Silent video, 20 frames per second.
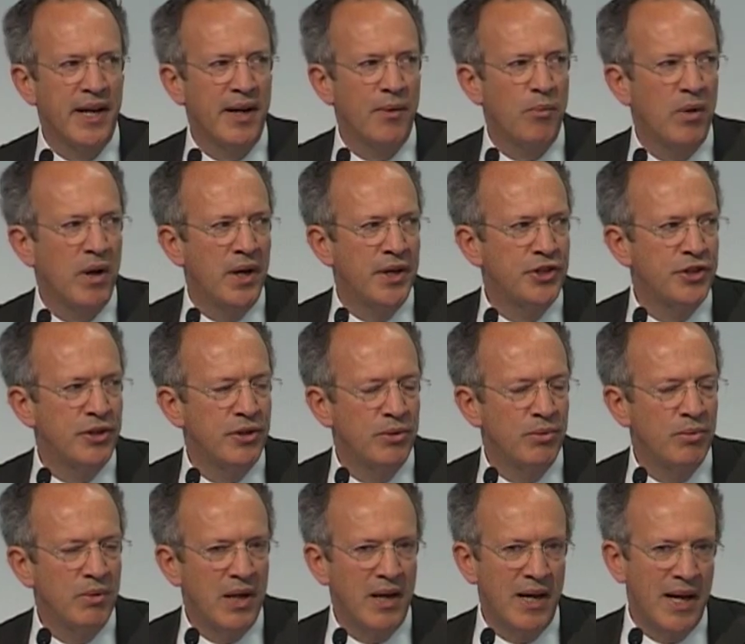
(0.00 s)
I
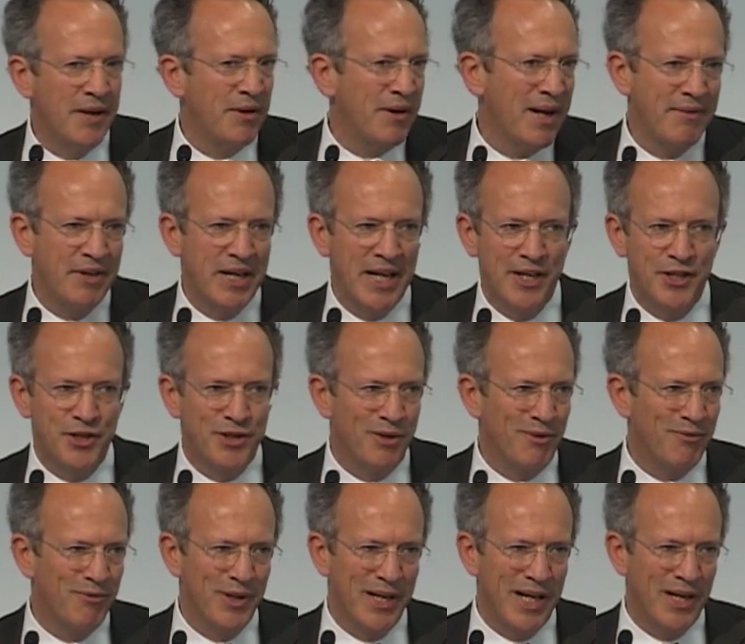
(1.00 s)
don't have an
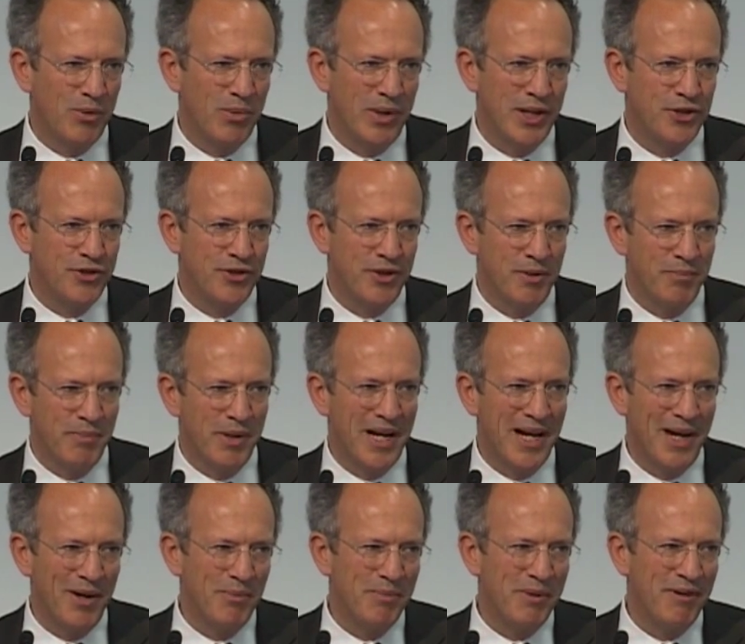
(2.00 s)
answer for that question, but
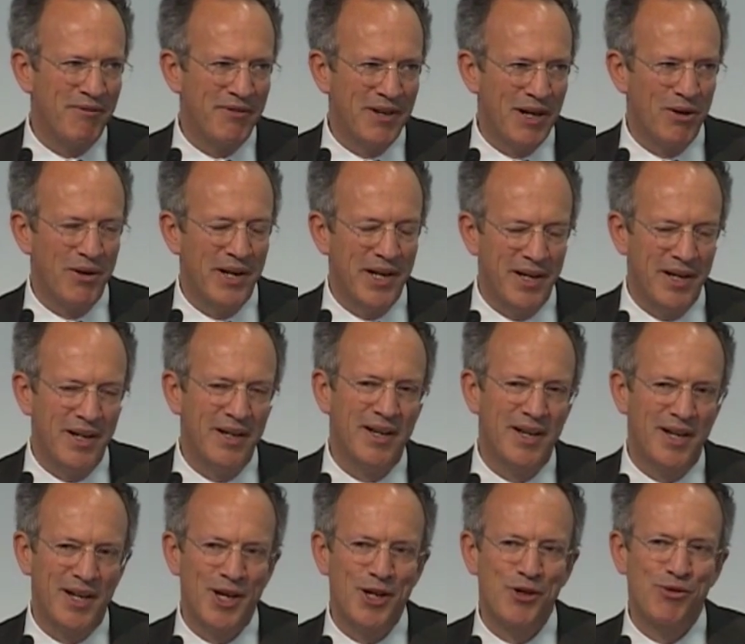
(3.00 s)
I would be very
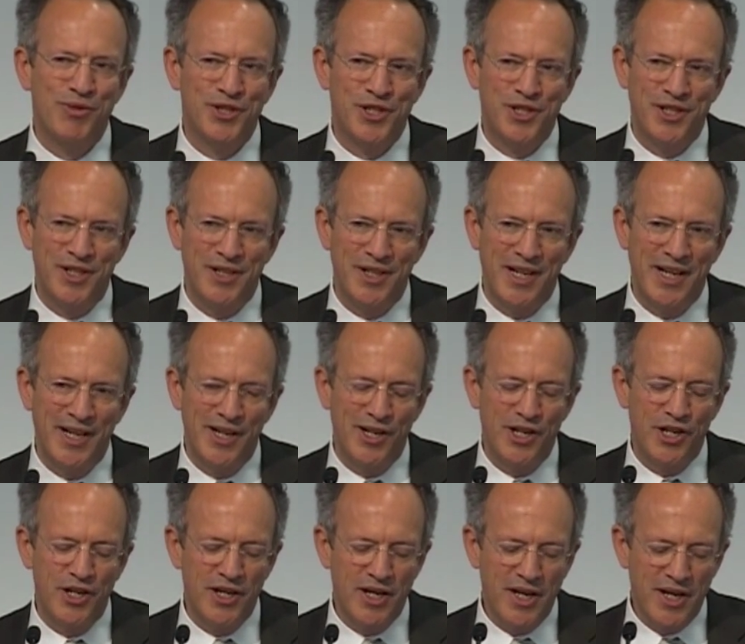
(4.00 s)
interested
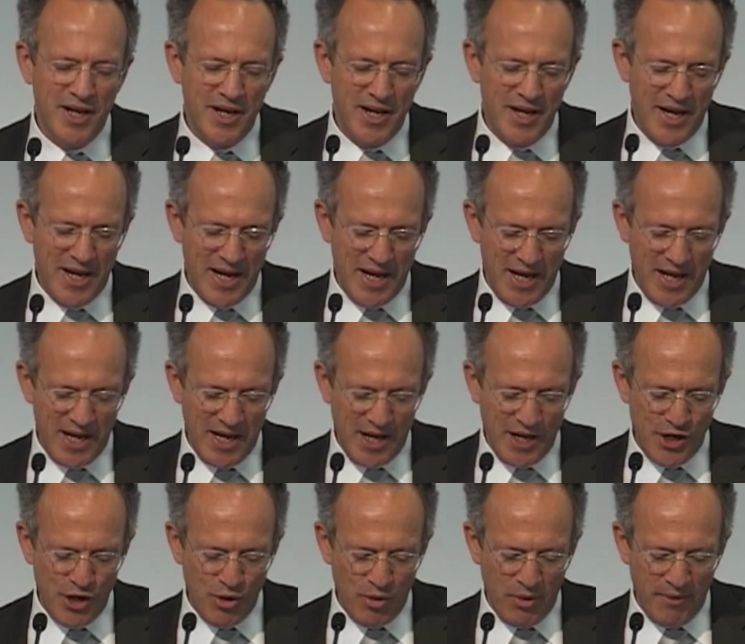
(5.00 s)
in
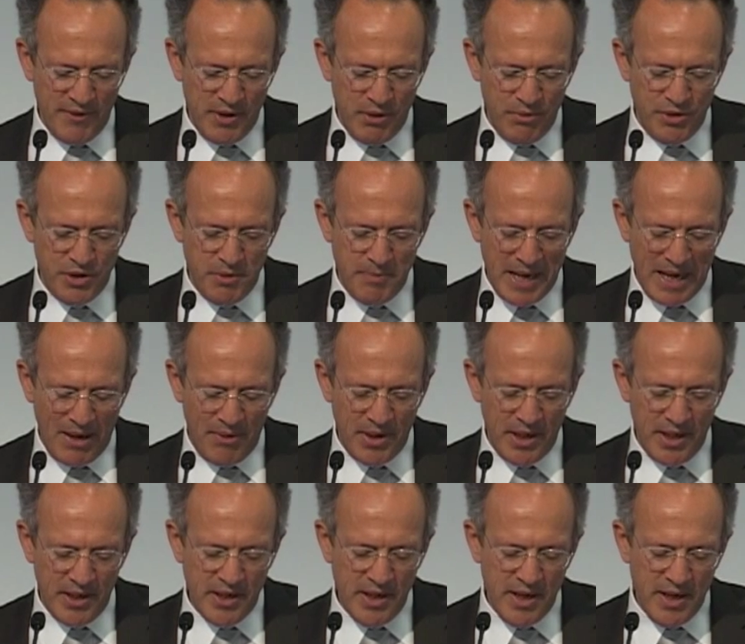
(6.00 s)
your views about
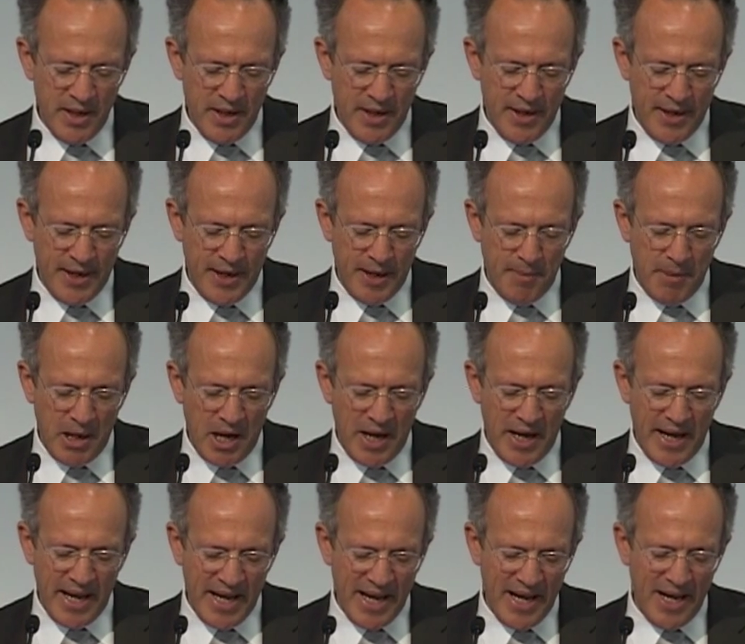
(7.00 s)
it.
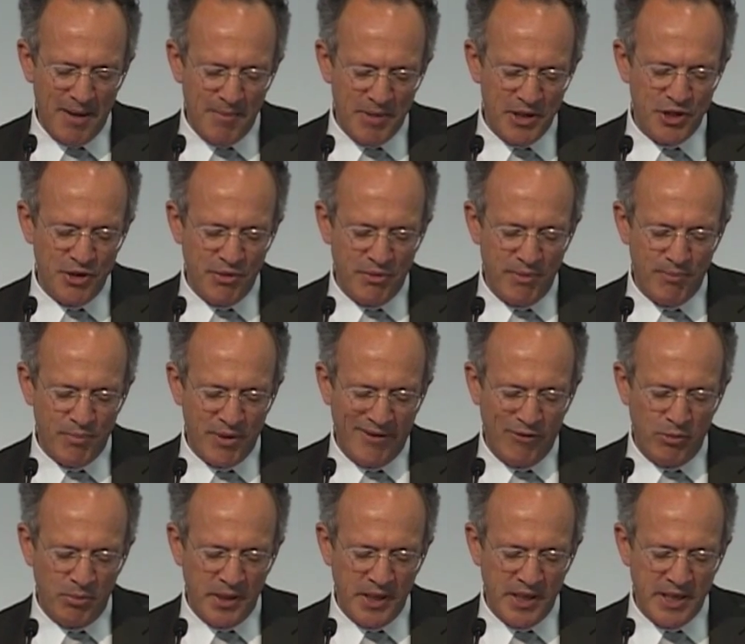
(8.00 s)
I am, as you can
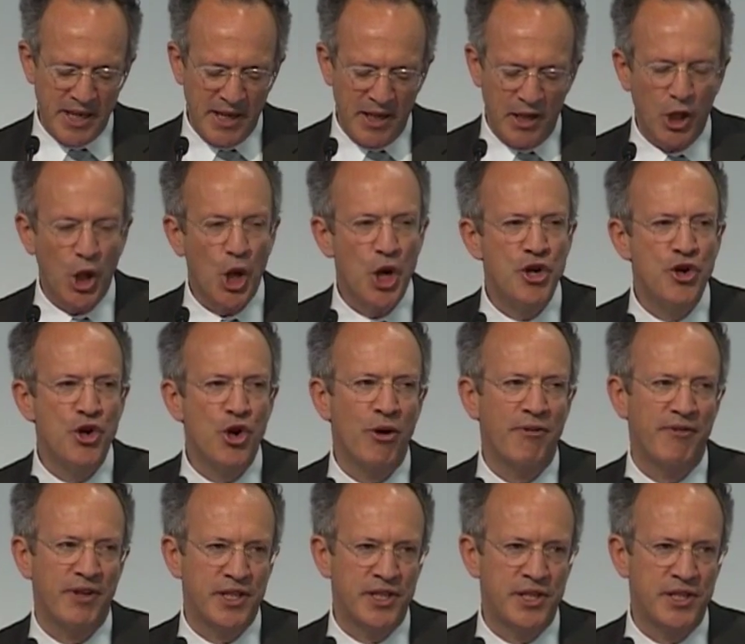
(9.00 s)
probably tell,
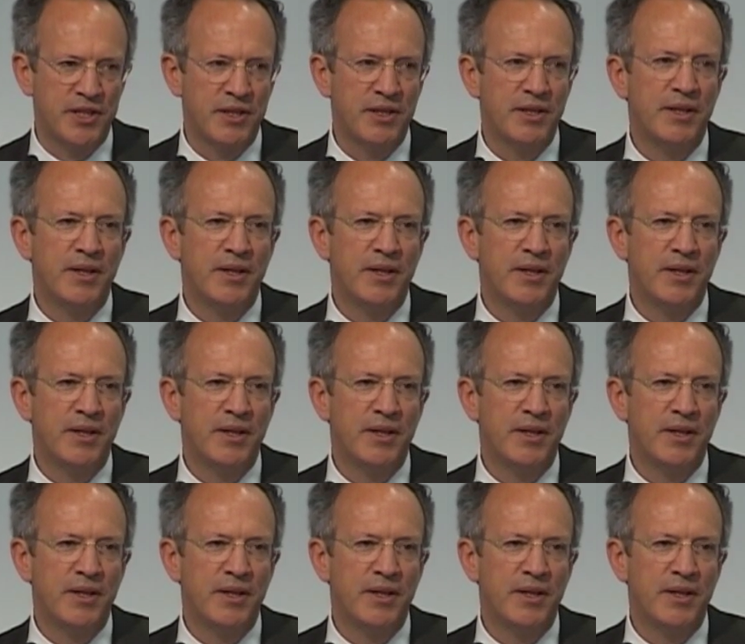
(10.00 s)
nervous